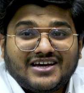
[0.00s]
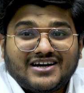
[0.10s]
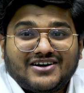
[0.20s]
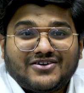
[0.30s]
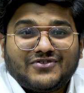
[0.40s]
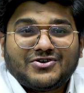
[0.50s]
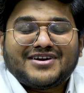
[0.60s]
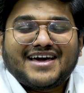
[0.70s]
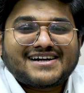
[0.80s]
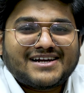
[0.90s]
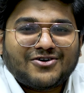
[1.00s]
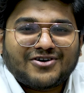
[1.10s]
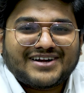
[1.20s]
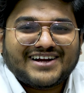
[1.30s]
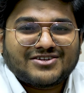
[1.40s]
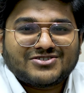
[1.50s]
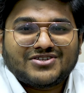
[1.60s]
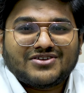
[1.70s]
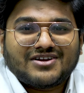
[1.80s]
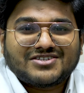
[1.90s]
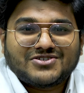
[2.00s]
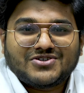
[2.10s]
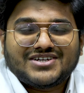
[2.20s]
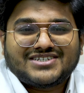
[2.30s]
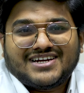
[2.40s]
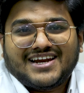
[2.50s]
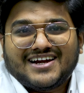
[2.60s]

we would directly contact research education,